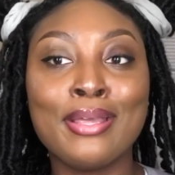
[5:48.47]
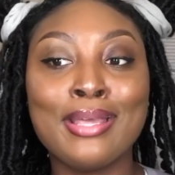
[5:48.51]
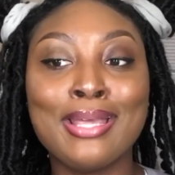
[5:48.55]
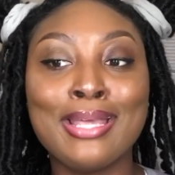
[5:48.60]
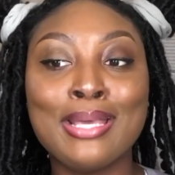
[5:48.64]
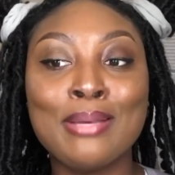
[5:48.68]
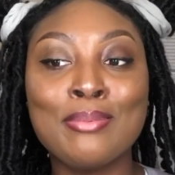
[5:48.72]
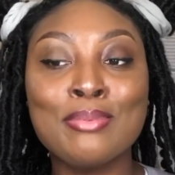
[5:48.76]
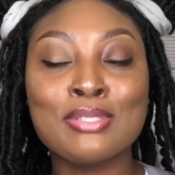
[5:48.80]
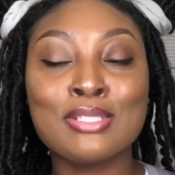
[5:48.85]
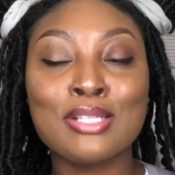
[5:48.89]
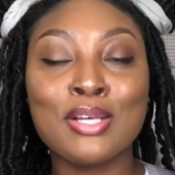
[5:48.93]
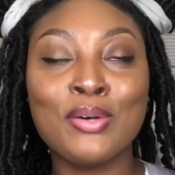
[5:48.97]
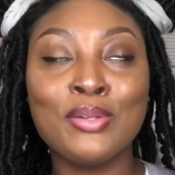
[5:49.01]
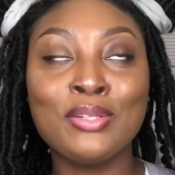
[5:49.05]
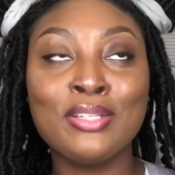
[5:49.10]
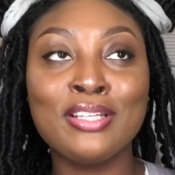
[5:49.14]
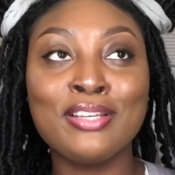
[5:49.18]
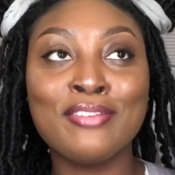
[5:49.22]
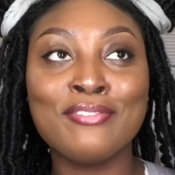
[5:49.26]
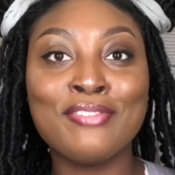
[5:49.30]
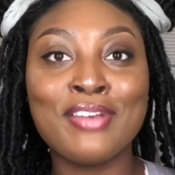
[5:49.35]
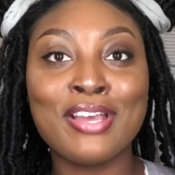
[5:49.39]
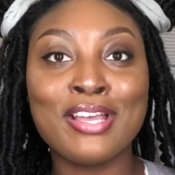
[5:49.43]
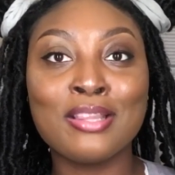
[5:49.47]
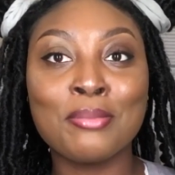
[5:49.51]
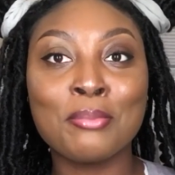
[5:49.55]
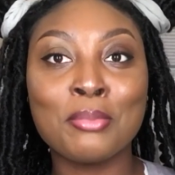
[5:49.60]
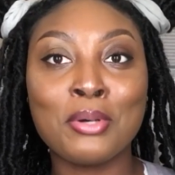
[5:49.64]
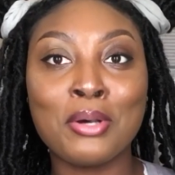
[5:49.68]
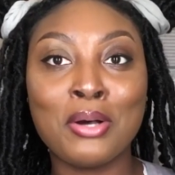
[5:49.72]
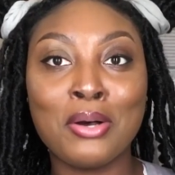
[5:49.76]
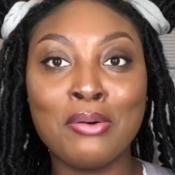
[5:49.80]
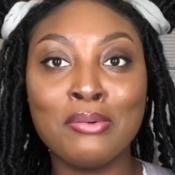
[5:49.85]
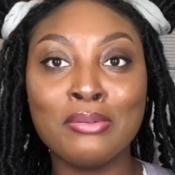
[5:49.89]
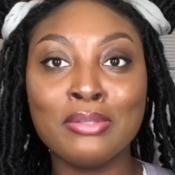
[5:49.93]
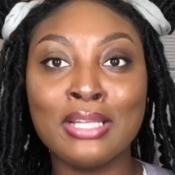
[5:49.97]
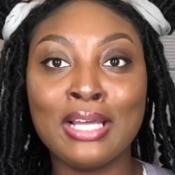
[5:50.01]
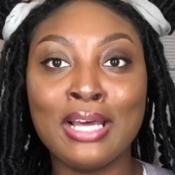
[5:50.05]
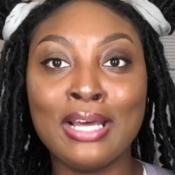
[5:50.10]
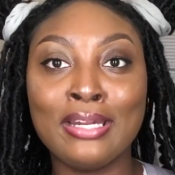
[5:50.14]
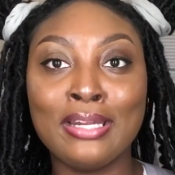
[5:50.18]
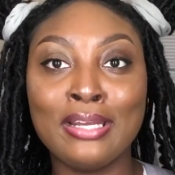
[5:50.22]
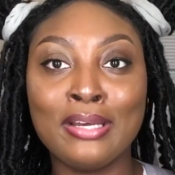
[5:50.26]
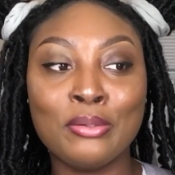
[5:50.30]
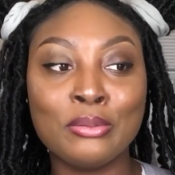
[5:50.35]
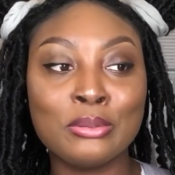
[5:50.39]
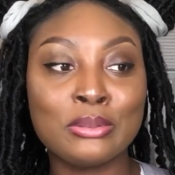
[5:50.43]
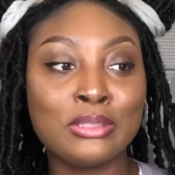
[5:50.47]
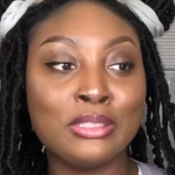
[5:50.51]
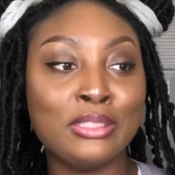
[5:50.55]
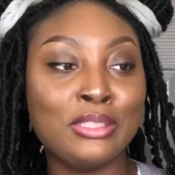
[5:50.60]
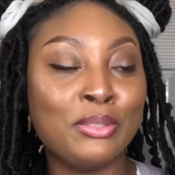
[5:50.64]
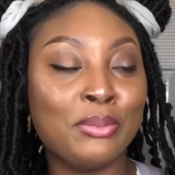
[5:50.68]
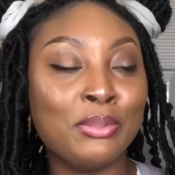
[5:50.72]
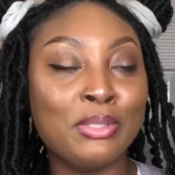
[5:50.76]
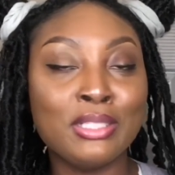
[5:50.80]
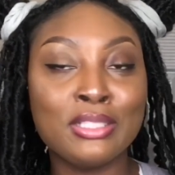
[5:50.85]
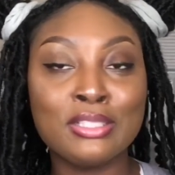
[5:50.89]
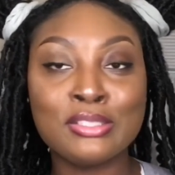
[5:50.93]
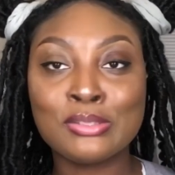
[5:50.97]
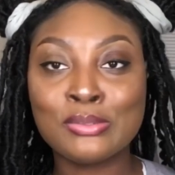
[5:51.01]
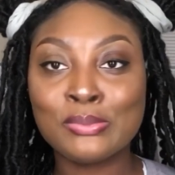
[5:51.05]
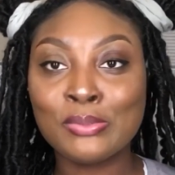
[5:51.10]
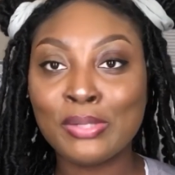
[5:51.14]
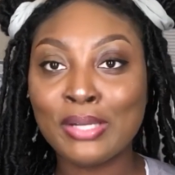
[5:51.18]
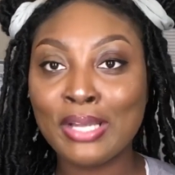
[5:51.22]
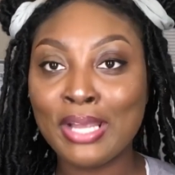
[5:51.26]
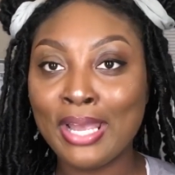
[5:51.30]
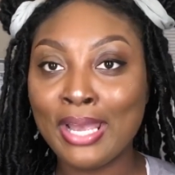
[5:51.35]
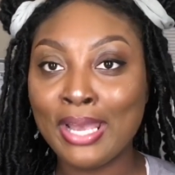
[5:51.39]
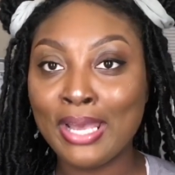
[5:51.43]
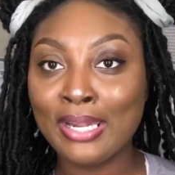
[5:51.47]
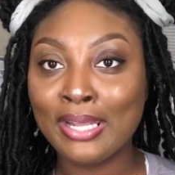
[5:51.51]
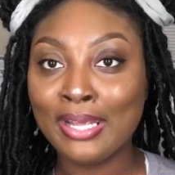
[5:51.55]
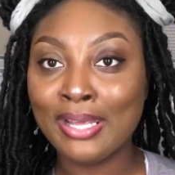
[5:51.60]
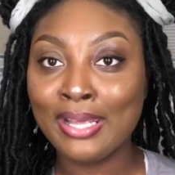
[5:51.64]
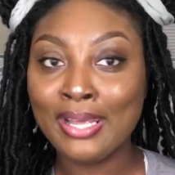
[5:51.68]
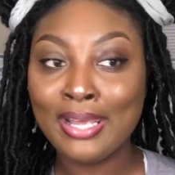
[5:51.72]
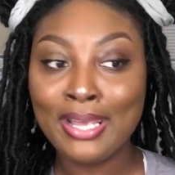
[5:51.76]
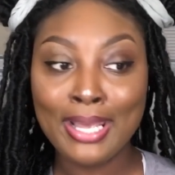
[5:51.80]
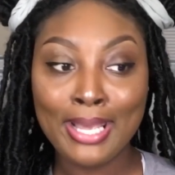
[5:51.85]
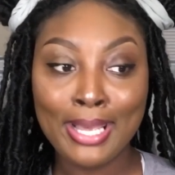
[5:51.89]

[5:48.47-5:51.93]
it was only available online at Ulta. No other store had it.